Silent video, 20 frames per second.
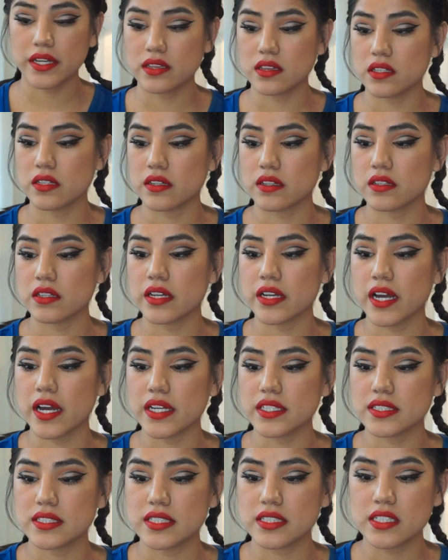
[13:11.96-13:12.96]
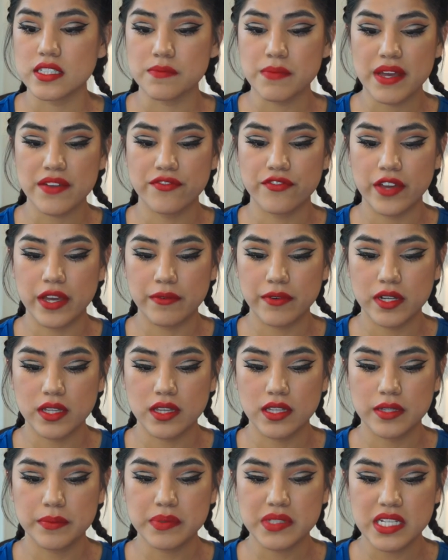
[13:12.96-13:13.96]
Literally, guys, this is my
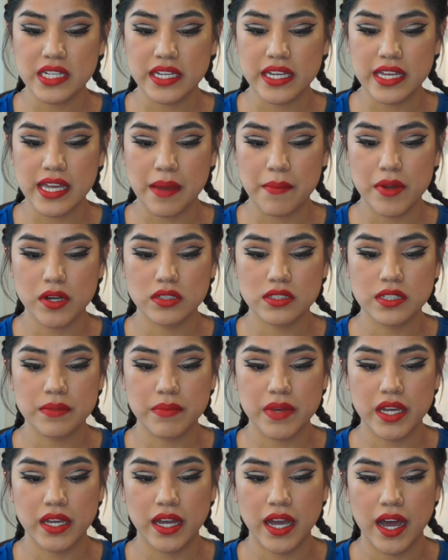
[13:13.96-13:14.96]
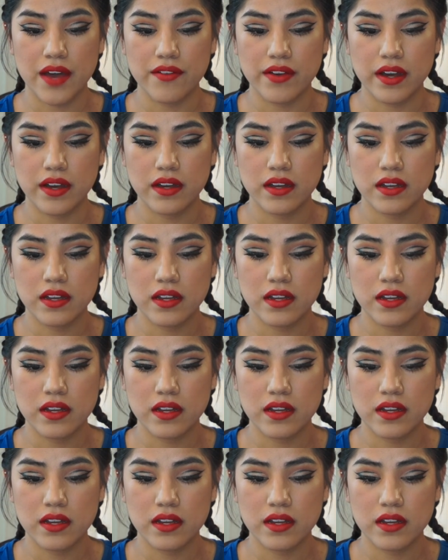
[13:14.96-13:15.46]
favorite lipstick, y ya menos se me acaba.